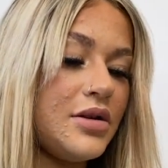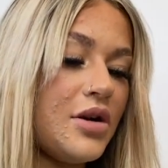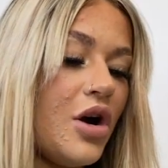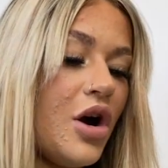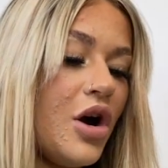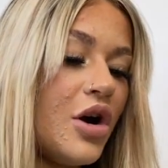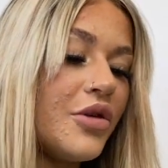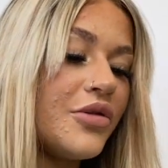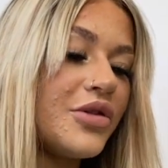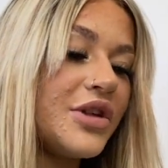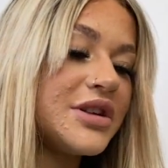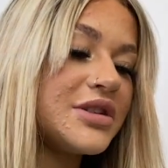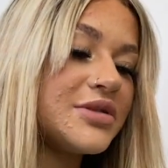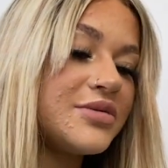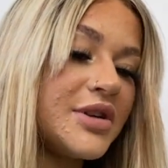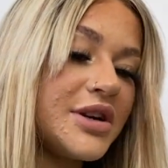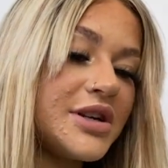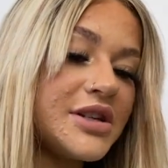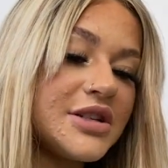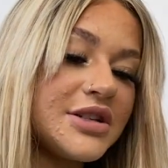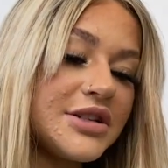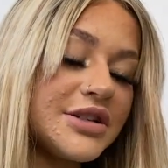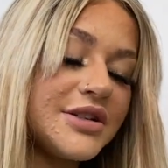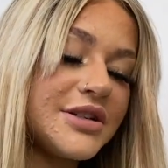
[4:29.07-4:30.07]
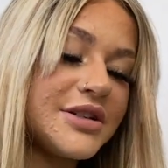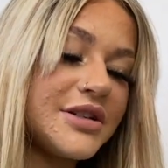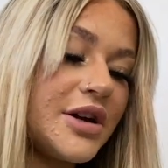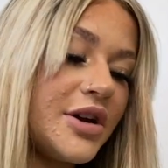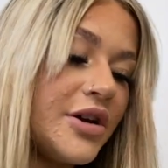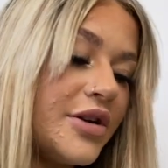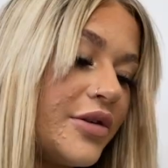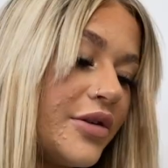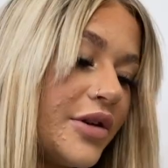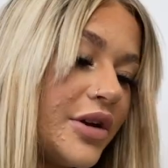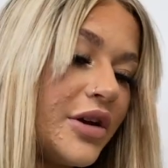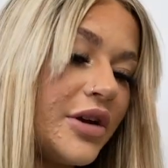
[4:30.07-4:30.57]
Oh, this one is
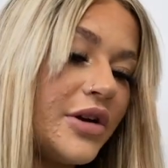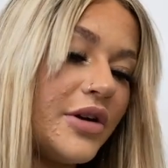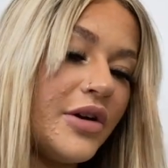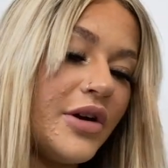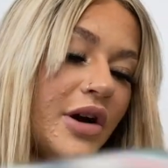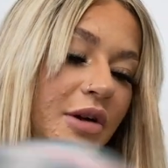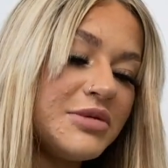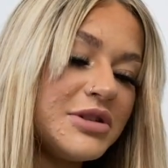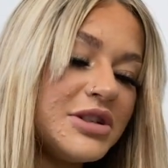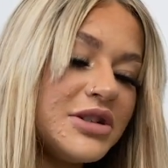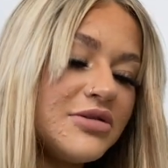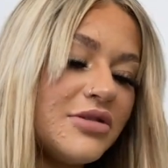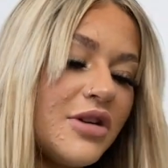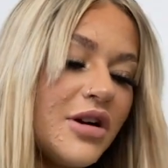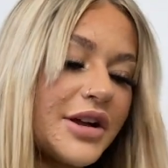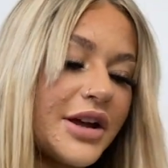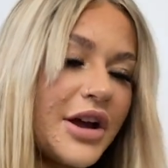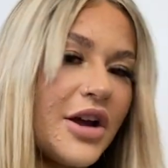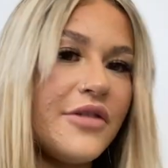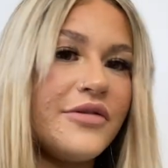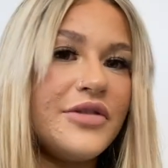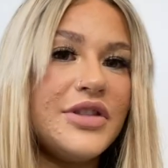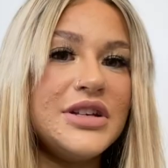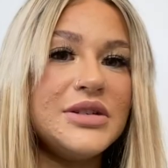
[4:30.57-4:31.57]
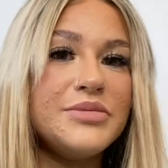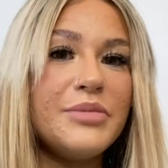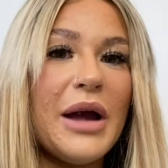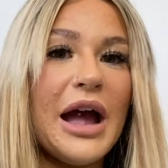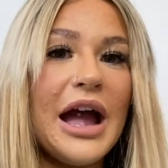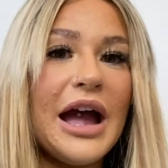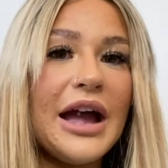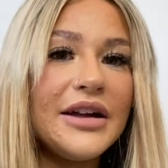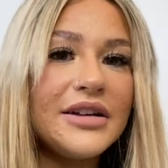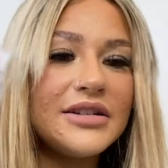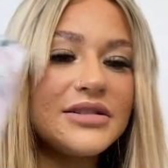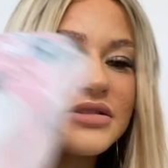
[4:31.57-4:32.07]
so cute. I still can't get over these
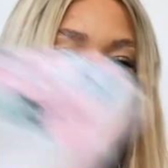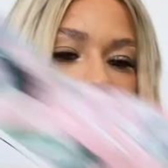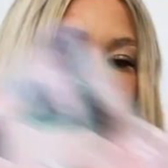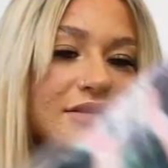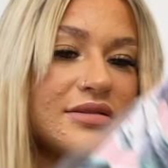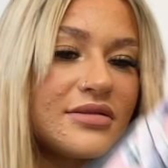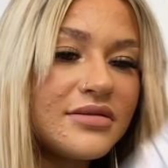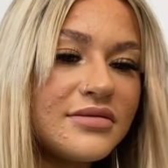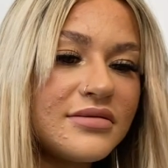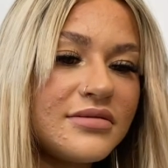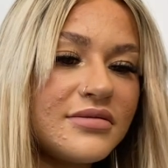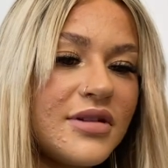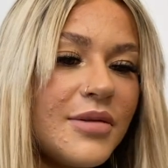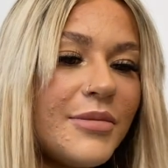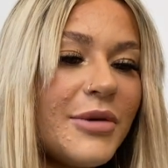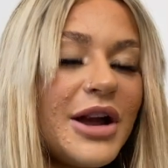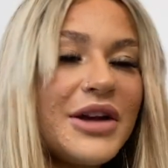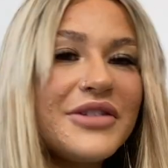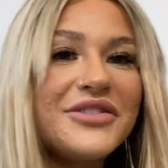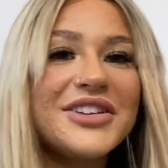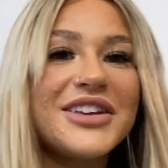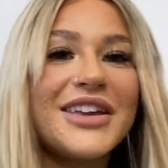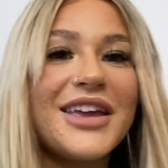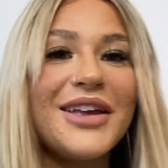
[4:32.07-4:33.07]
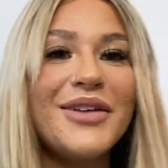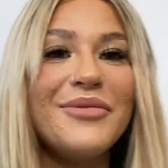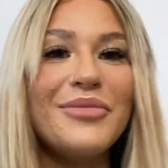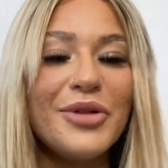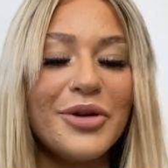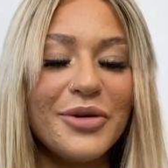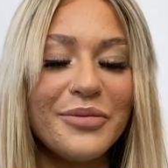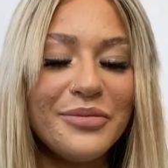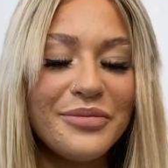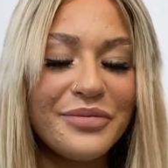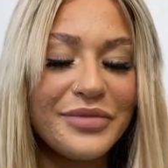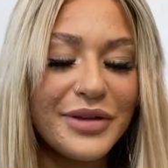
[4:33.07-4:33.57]
bags. I might have to keep
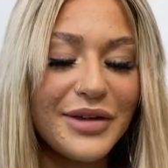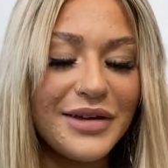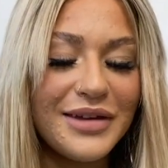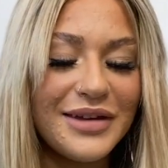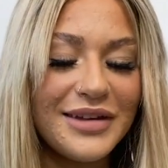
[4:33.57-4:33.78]
them.